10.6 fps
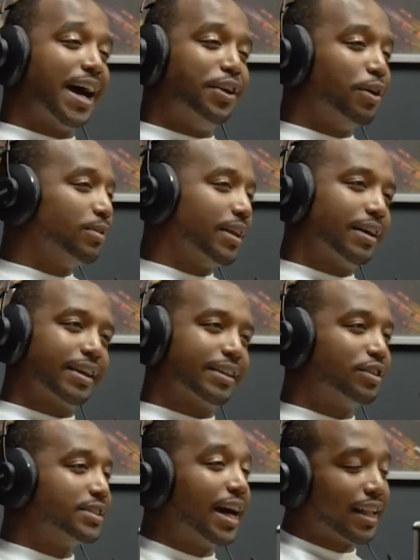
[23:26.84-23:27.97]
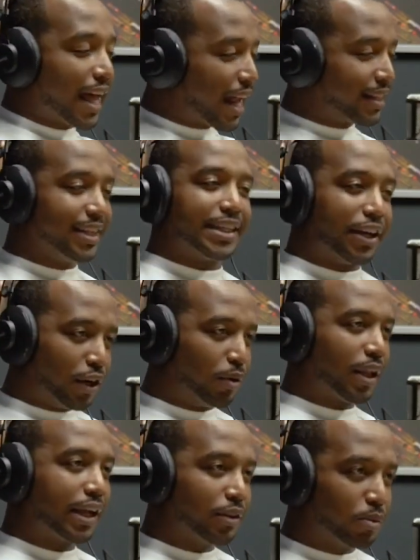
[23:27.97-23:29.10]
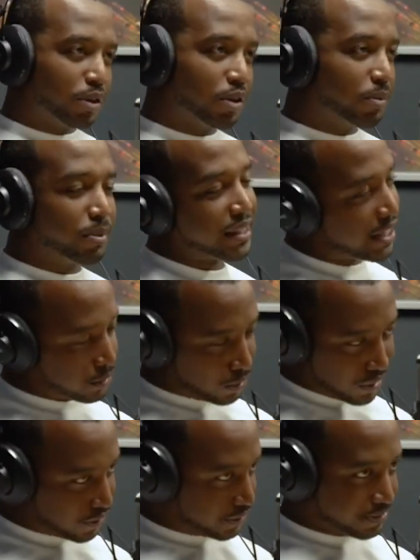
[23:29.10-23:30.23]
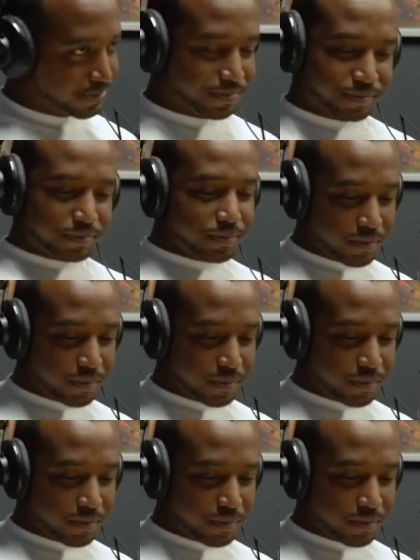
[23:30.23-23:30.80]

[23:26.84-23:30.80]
I don't. Like, there's not a lot of things I don't like in the world, but that's one of them.